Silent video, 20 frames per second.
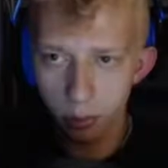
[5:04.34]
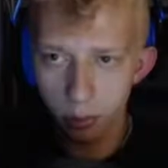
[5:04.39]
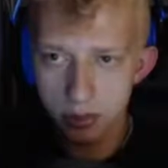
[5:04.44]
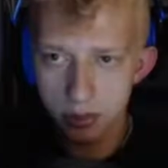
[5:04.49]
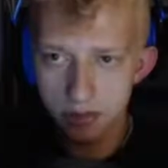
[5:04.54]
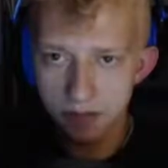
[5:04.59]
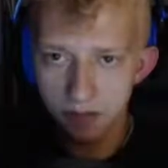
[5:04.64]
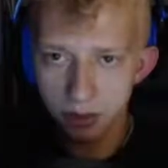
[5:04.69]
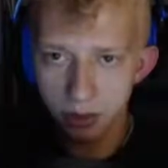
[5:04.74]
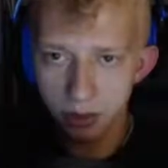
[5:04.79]

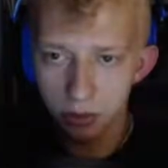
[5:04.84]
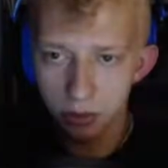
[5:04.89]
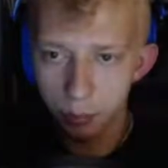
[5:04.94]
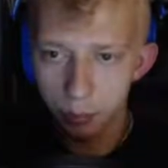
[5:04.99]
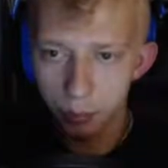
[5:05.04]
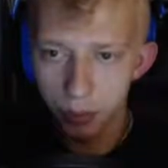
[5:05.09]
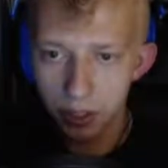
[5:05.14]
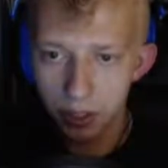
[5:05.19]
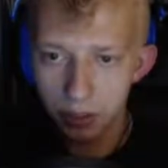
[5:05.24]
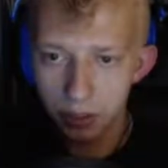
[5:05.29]
difficult,
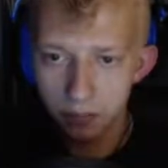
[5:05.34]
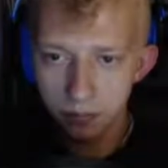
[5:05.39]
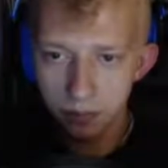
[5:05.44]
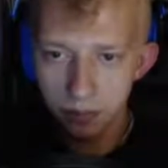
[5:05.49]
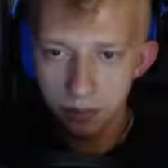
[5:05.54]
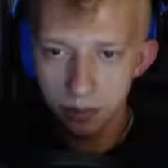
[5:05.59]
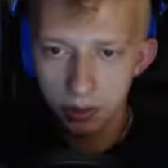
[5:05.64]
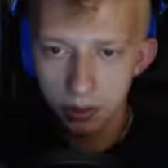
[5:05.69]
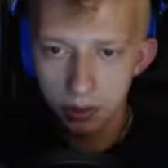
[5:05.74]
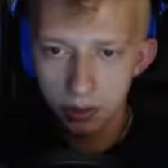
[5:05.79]
but
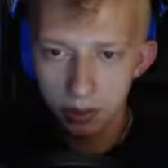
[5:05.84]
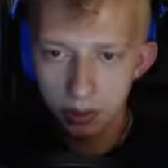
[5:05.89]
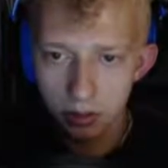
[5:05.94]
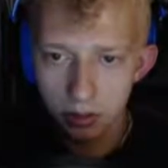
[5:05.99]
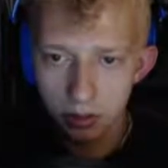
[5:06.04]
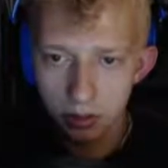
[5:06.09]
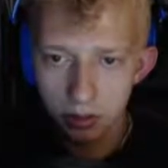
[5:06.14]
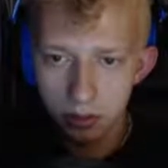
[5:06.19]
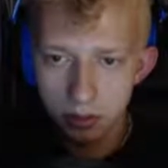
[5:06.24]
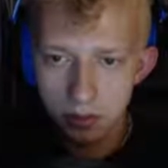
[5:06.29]

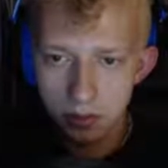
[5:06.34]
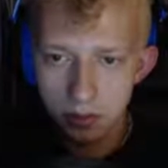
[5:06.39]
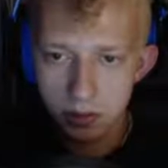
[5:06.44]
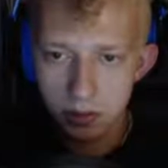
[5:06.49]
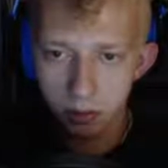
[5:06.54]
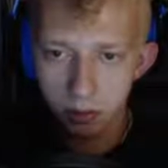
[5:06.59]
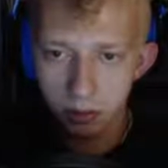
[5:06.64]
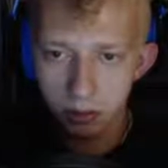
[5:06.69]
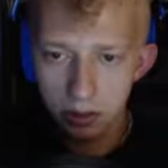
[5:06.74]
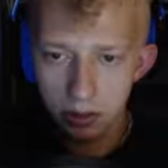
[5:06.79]
So
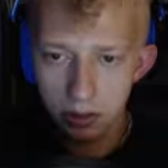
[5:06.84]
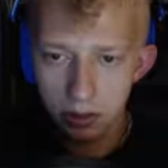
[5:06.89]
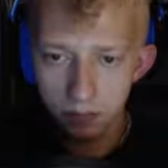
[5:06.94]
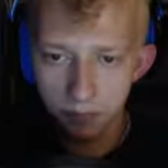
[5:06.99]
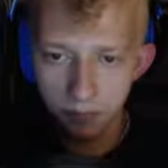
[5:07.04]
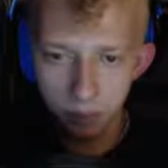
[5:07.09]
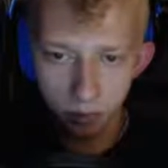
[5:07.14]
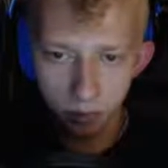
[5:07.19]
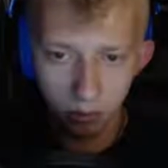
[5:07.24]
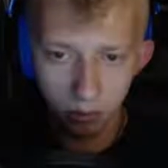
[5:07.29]
we're looking
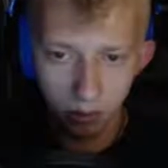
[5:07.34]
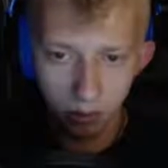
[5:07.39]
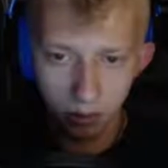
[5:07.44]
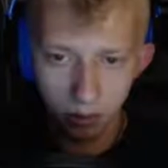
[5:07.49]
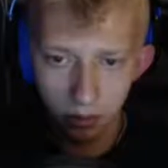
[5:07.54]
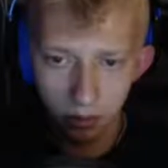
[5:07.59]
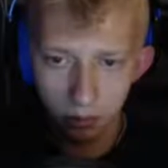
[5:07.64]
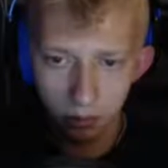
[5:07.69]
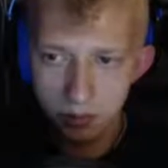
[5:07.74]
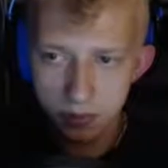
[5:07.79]
for,
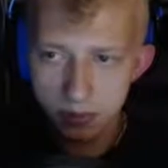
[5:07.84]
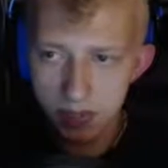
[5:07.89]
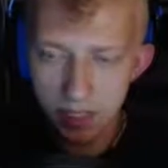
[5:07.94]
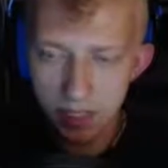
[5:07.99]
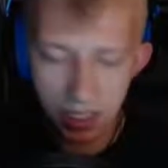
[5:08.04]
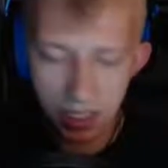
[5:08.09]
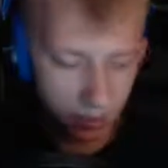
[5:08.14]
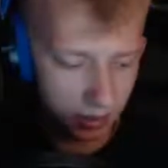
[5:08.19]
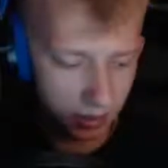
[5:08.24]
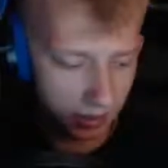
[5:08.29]
what's the
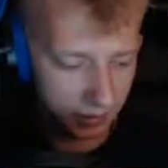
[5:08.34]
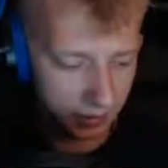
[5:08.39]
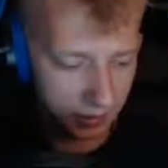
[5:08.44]
name of that